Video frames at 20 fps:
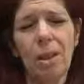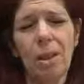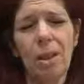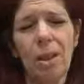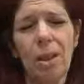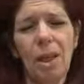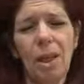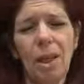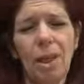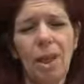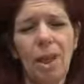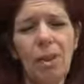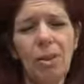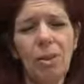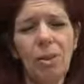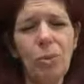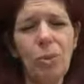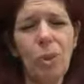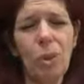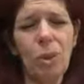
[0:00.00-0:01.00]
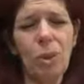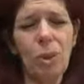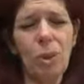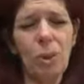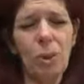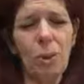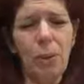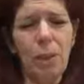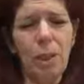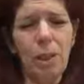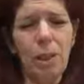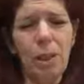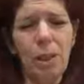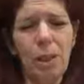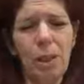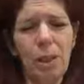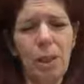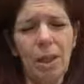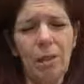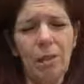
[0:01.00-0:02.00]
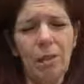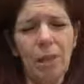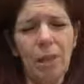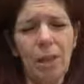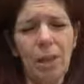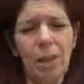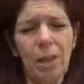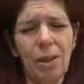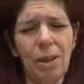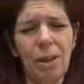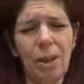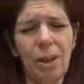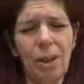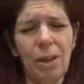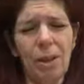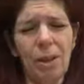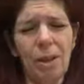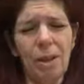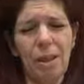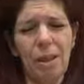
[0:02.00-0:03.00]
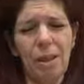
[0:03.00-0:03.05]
And Elijah wanted to quit, and I feel like